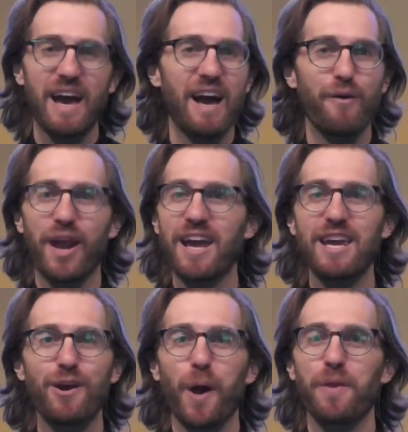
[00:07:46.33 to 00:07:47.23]
When I
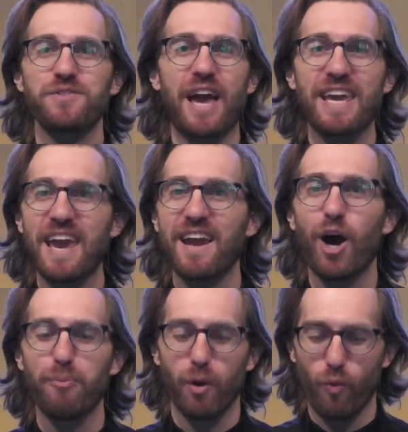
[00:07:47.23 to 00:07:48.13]
hear all this, I can't
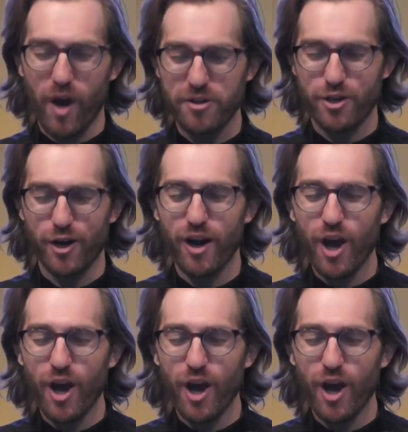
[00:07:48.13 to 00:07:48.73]
help but wonder,